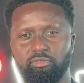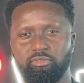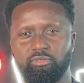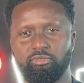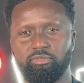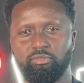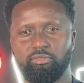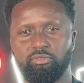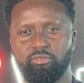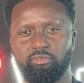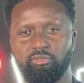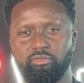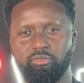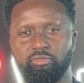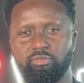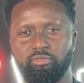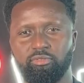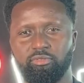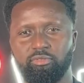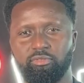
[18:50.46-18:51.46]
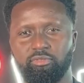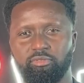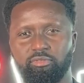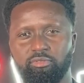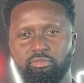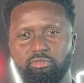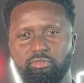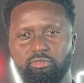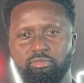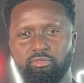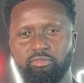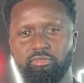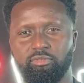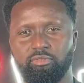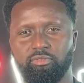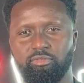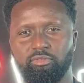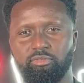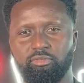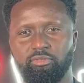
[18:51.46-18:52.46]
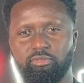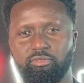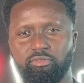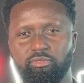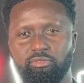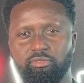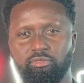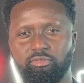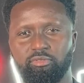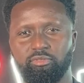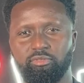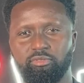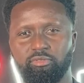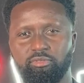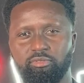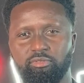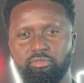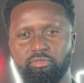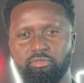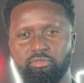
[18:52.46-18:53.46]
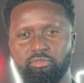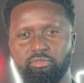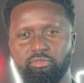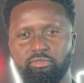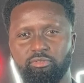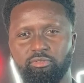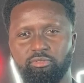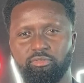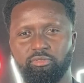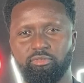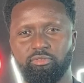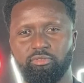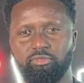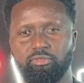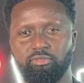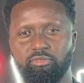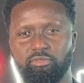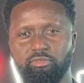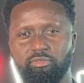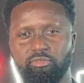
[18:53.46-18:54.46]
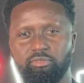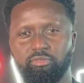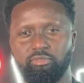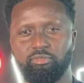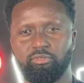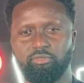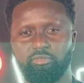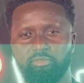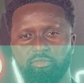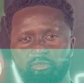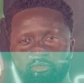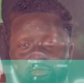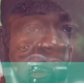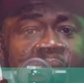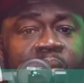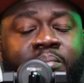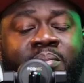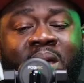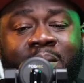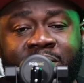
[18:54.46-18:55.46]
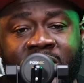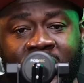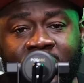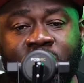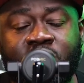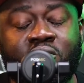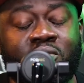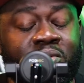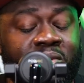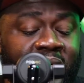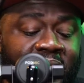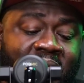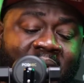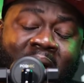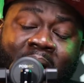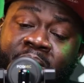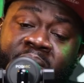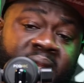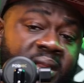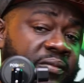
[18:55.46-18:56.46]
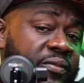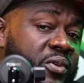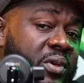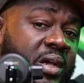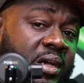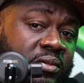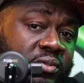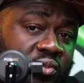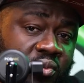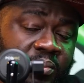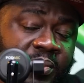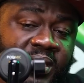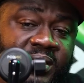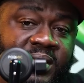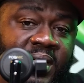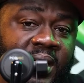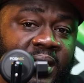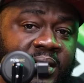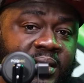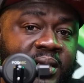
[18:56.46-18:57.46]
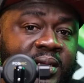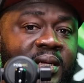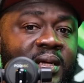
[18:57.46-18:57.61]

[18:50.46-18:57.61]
shout outs to you, big ups to you for investing in the business, investing in Ghana music. Baby, I believe you can do better.